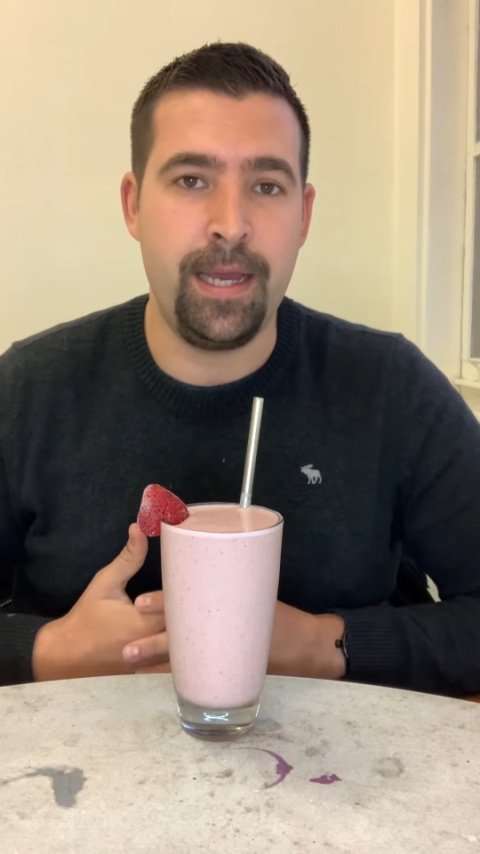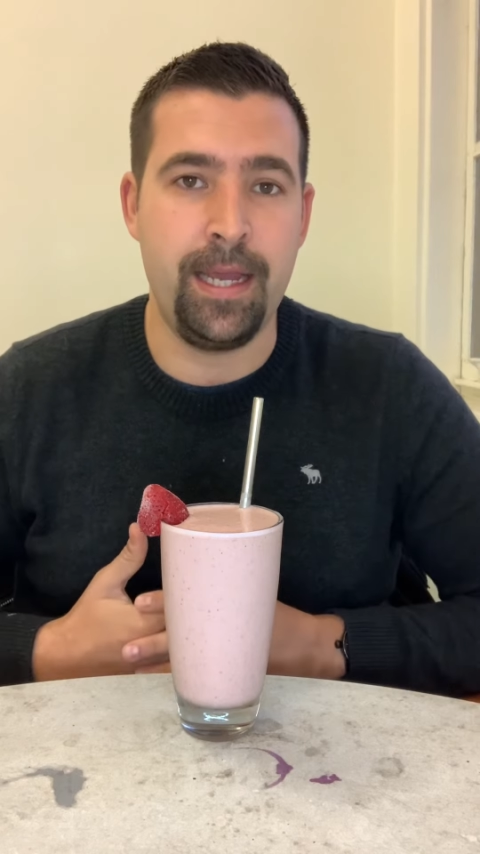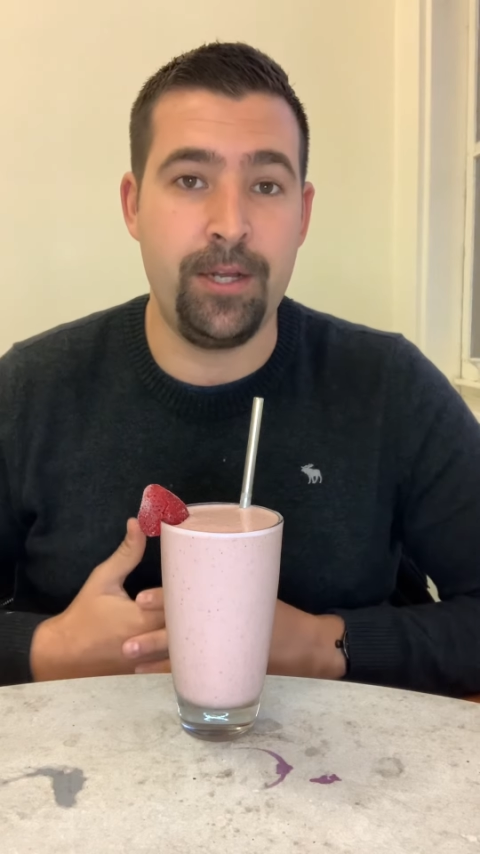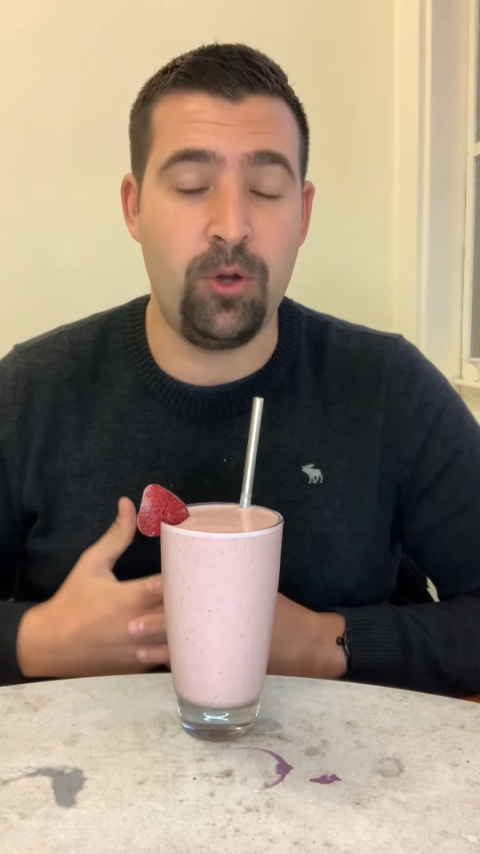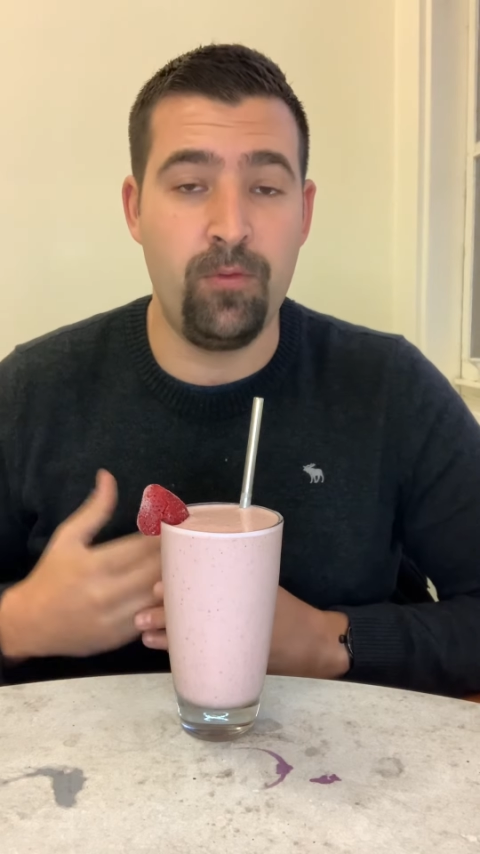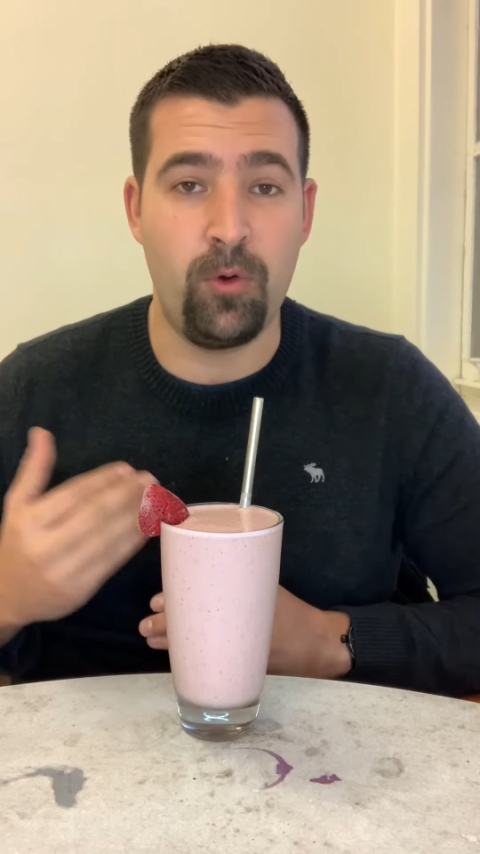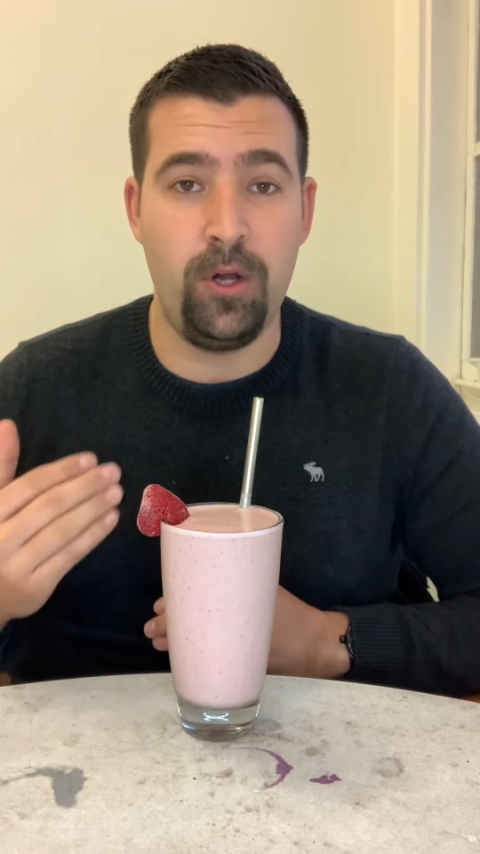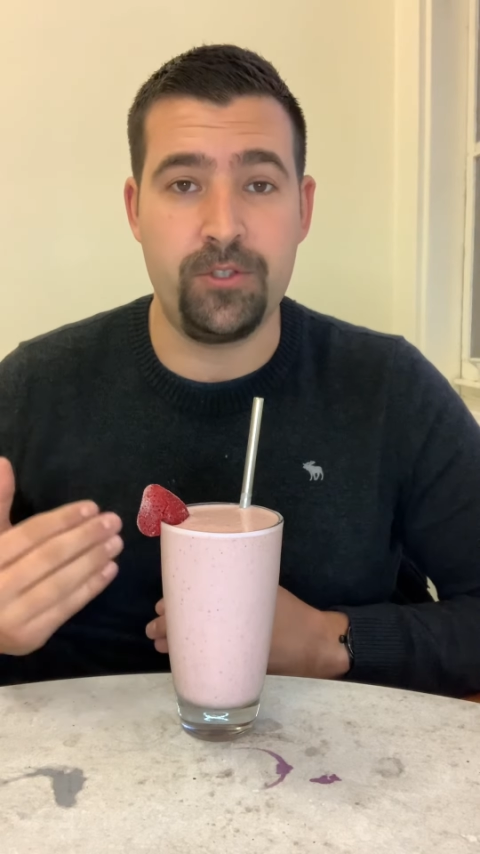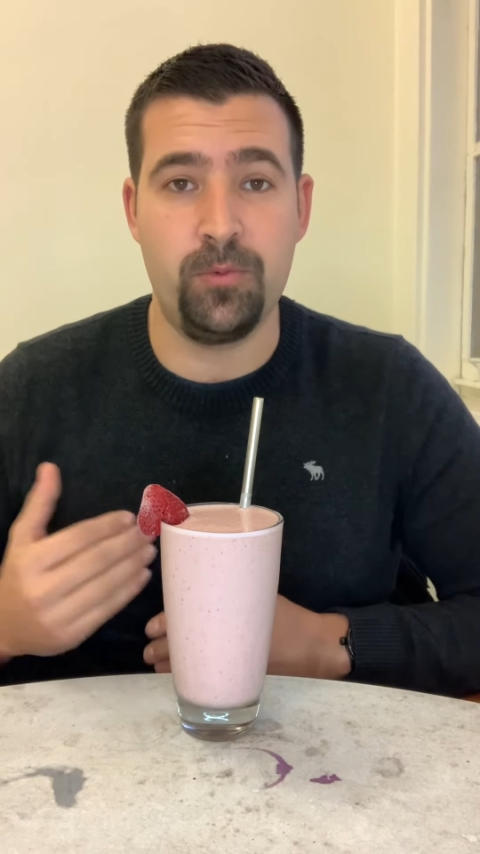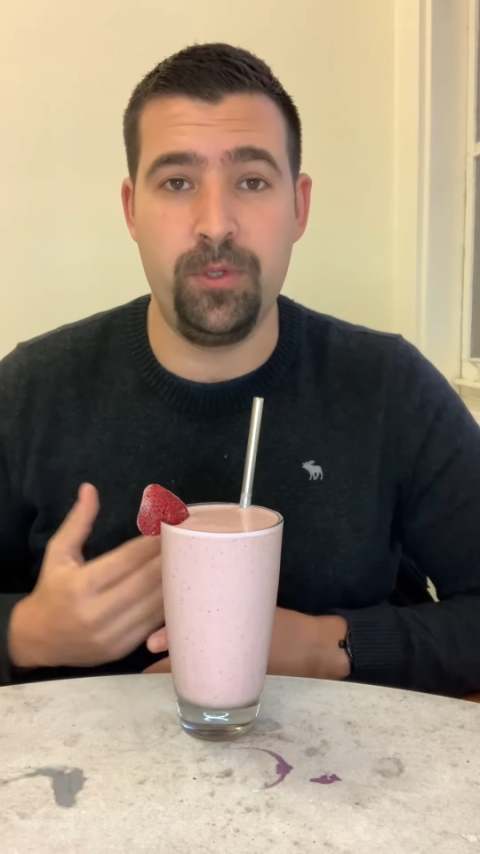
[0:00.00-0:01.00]
and
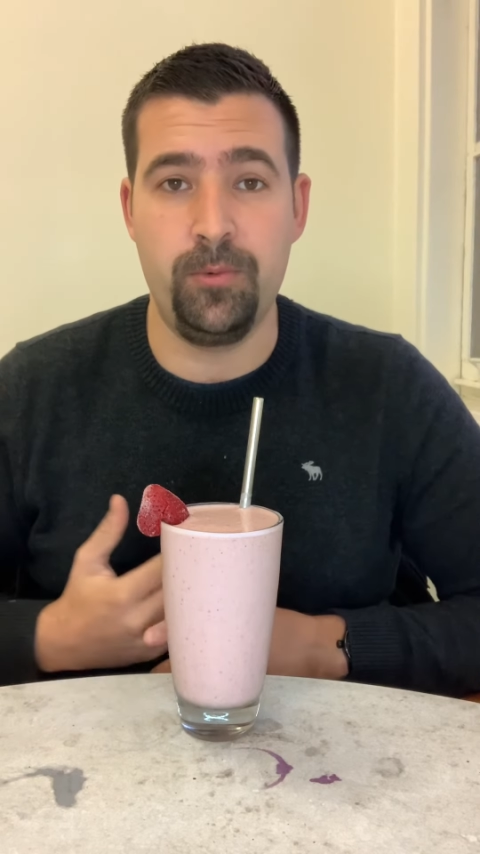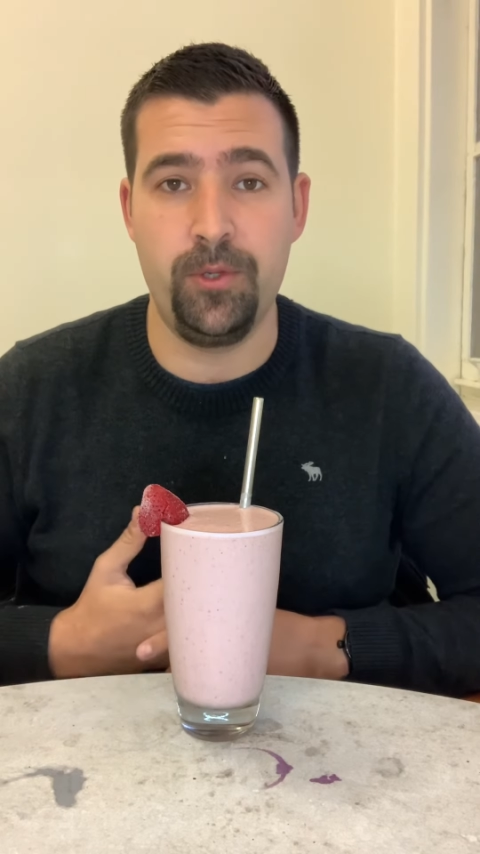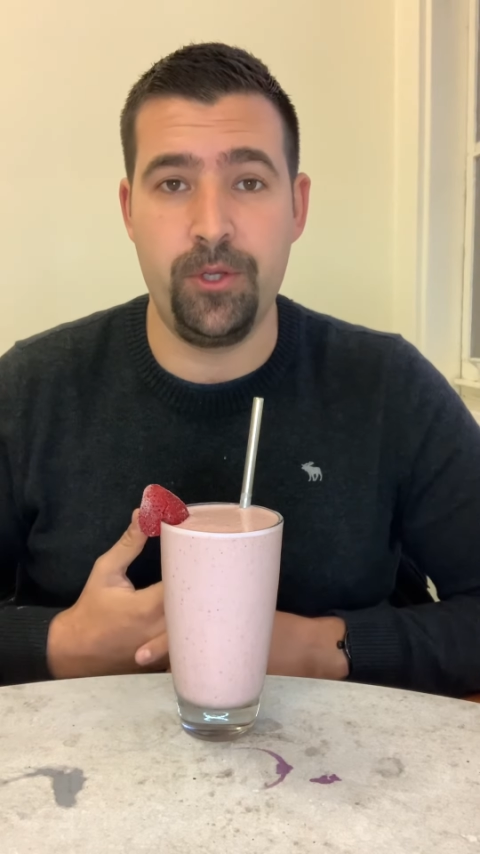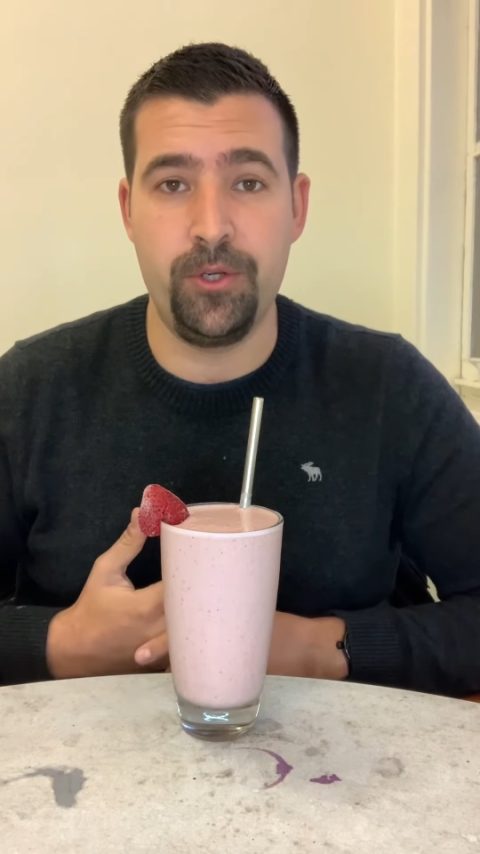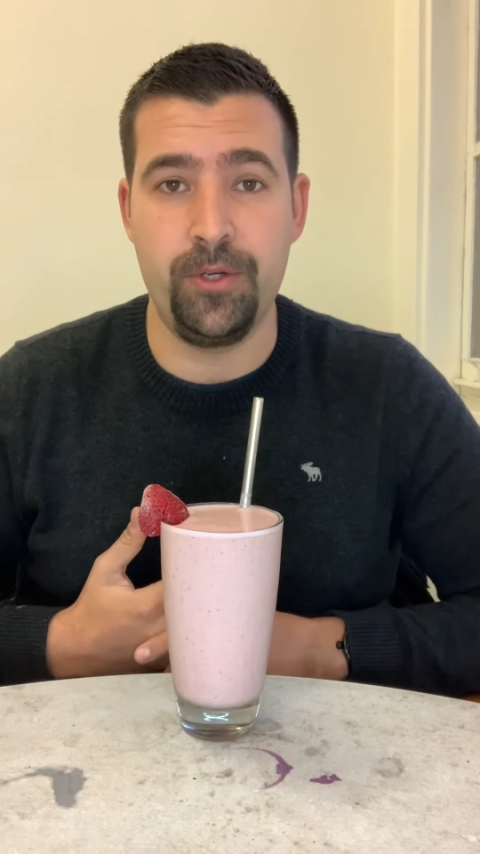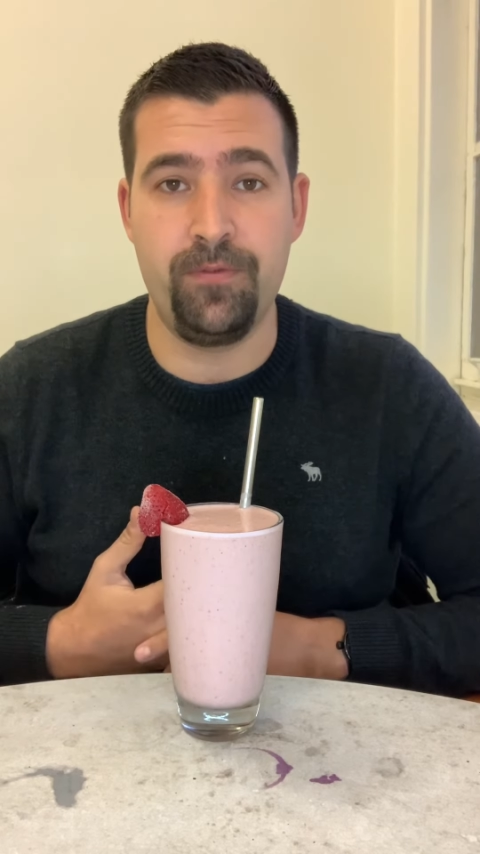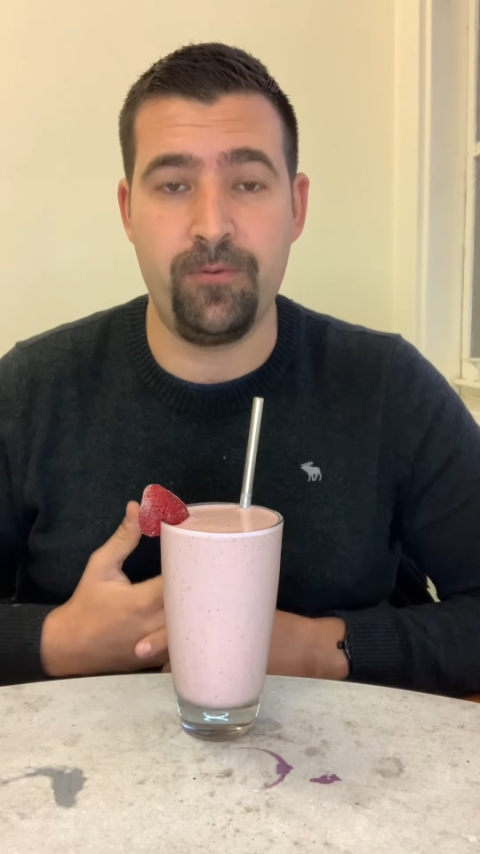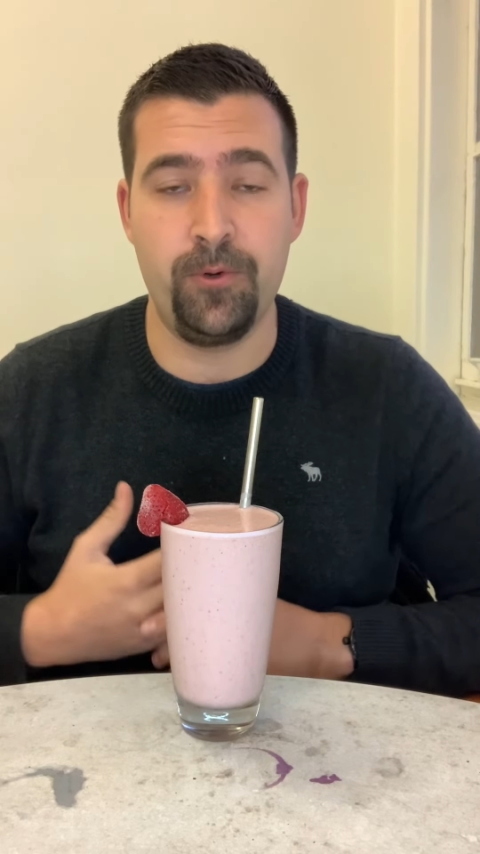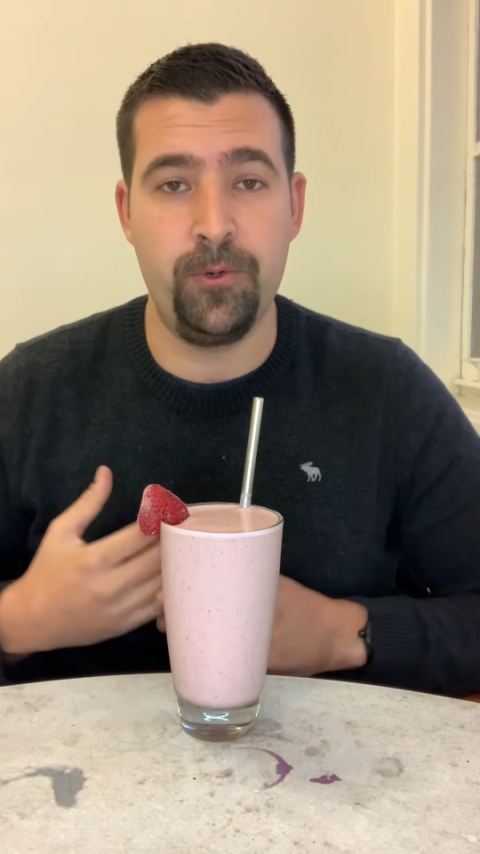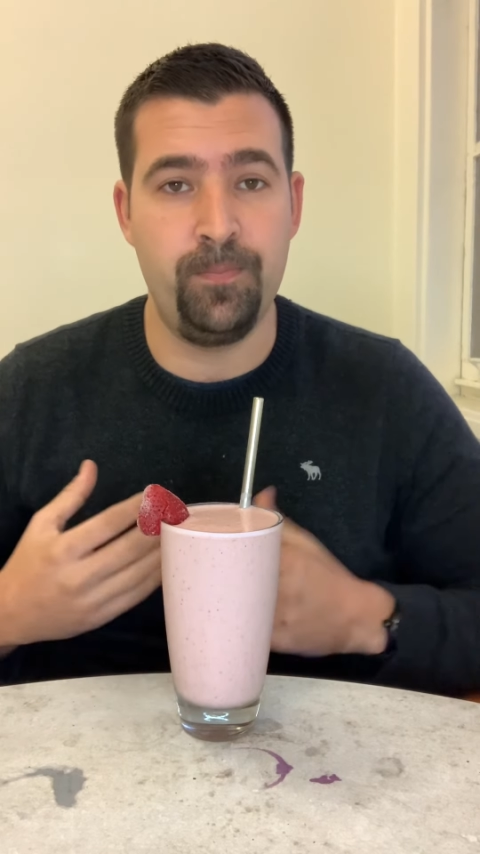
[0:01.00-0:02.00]
overall it's a really, really good
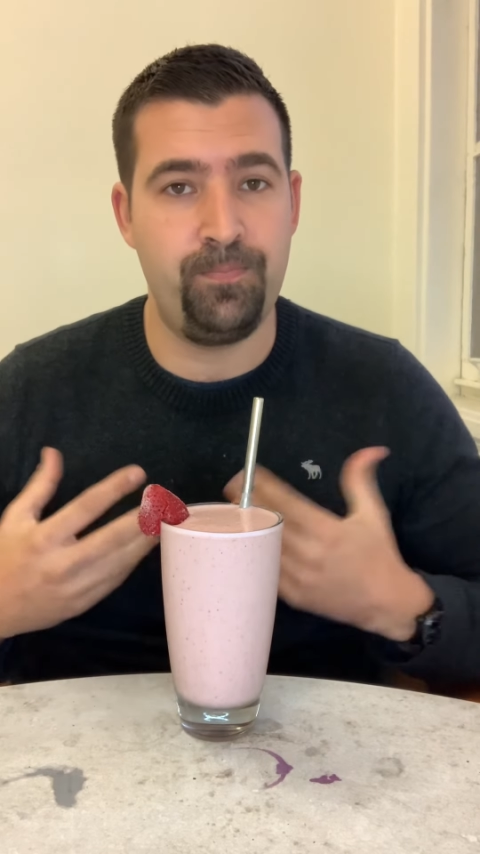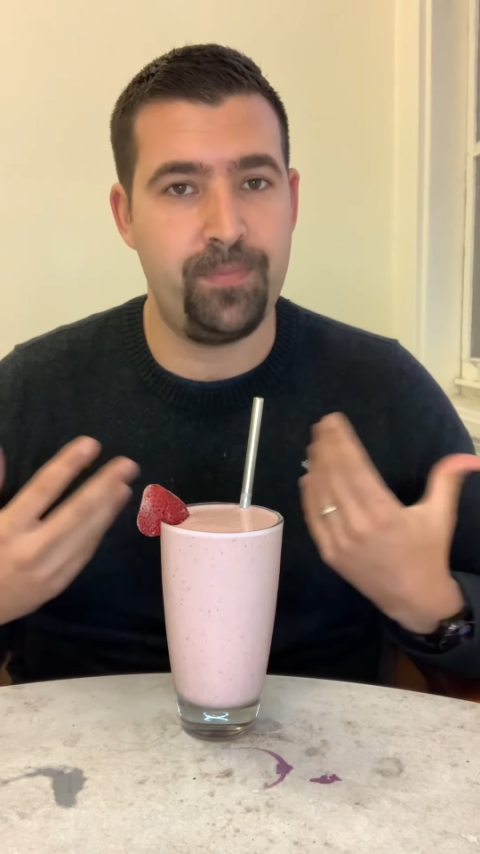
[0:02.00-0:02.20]
fruit